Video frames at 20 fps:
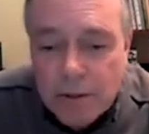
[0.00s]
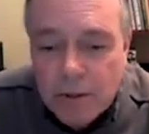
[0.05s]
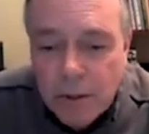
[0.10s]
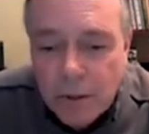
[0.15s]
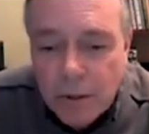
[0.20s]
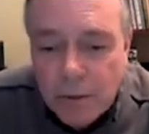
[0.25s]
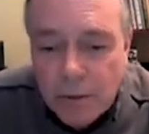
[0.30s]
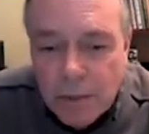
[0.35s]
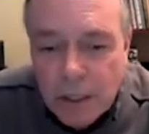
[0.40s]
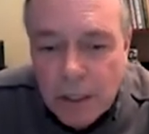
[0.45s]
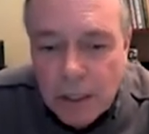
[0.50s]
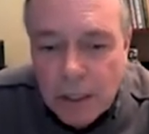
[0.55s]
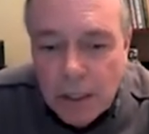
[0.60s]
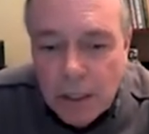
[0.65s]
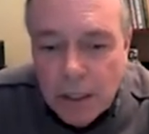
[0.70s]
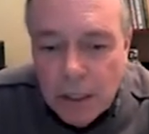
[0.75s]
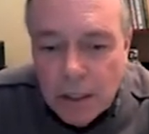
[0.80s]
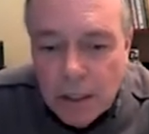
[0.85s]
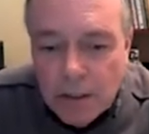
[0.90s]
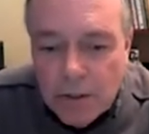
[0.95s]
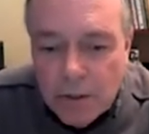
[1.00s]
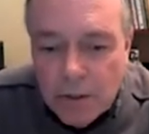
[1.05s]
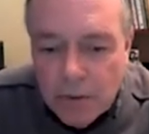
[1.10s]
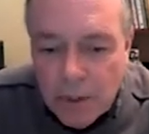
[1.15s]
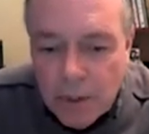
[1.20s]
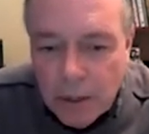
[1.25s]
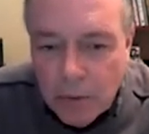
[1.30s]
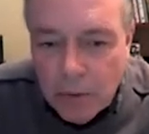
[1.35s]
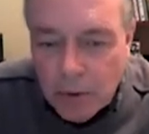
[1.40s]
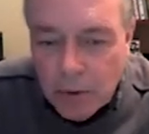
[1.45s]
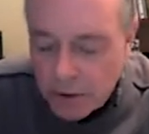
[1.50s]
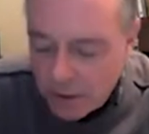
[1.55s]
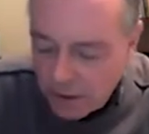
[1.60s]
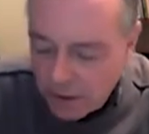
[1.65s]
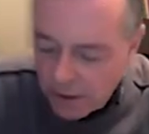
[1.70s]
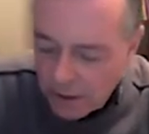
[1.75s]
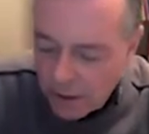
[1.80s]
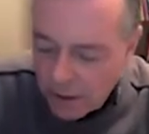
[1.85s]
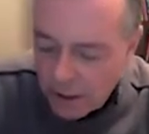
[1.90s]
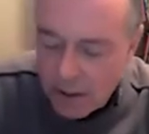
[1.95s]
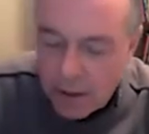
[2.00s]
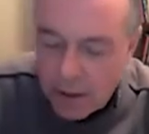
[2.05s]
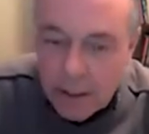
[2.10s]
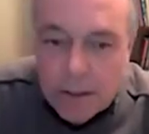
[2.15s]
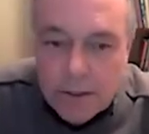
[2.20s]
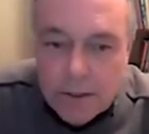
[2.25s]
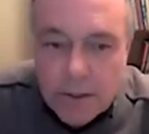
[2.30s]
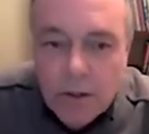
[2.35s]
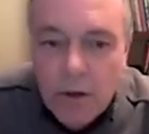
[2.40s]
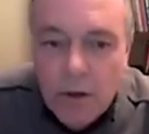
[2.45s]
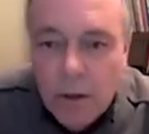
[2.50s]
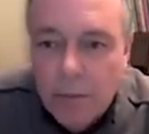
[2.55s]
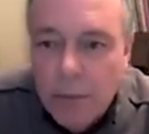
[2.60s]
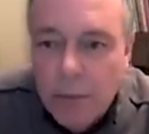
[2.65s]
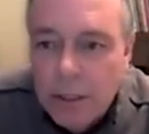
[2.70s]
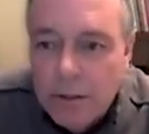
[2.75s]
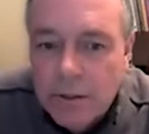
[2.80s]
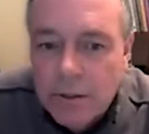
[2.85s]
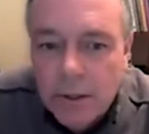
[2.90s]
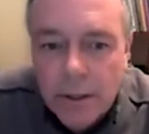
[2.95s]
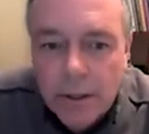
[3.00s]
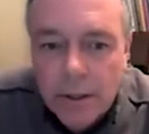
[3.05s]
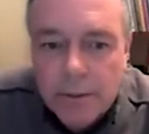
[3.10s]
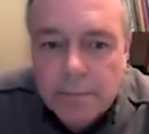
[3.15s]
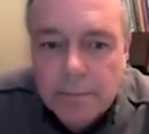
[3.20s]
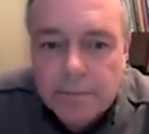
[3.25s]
So that was his comments on it.